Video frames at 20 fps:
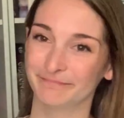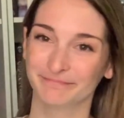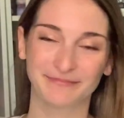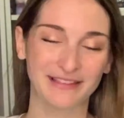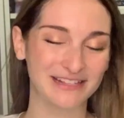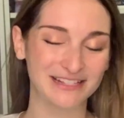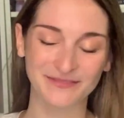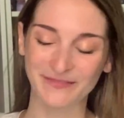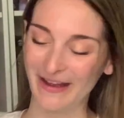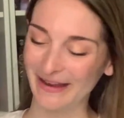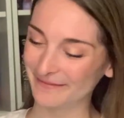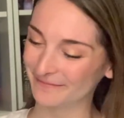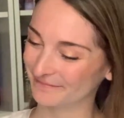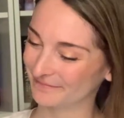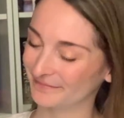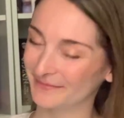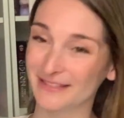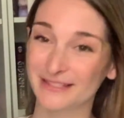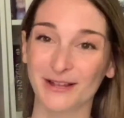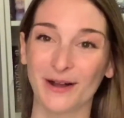It's fine.
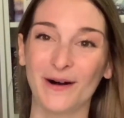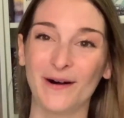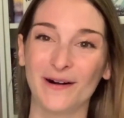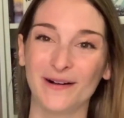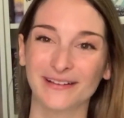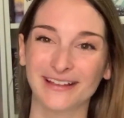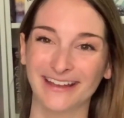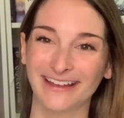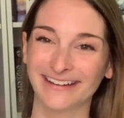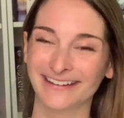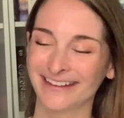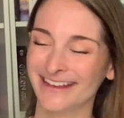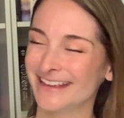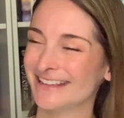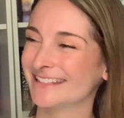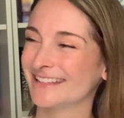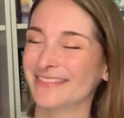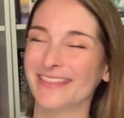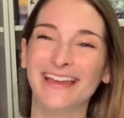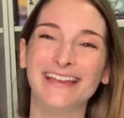It's all good.
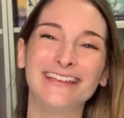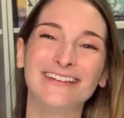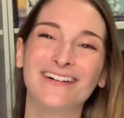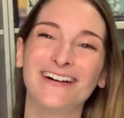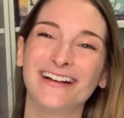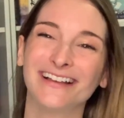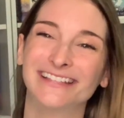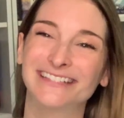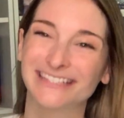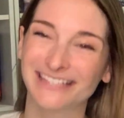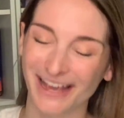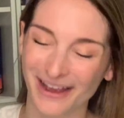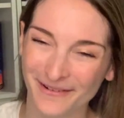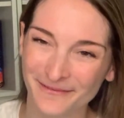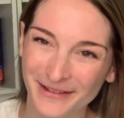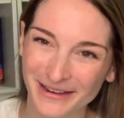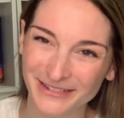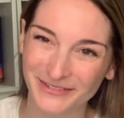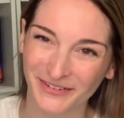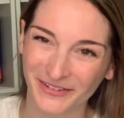So thank you all so
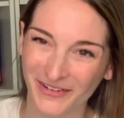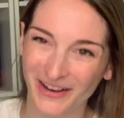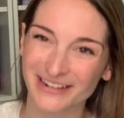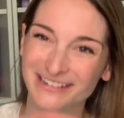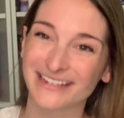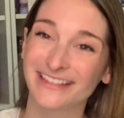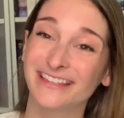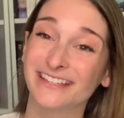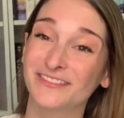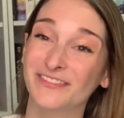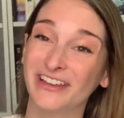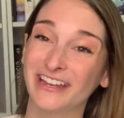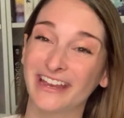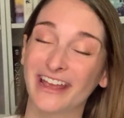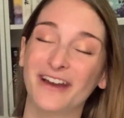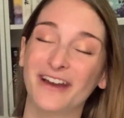much for watching this video.